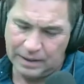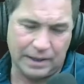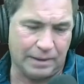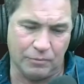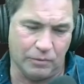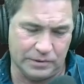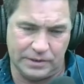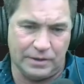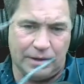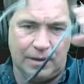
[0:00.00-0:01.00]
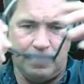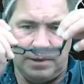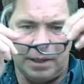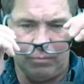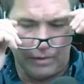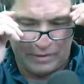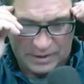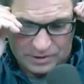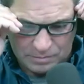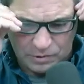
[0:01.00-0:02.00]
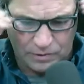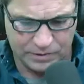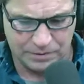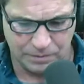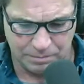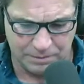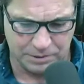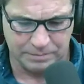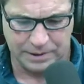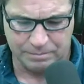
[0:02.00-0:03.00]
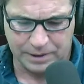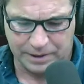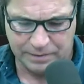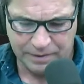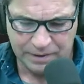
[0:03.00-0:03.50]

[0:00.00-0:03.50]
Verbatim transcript: I, am always there I, I, mean i want testimonials i want people to make money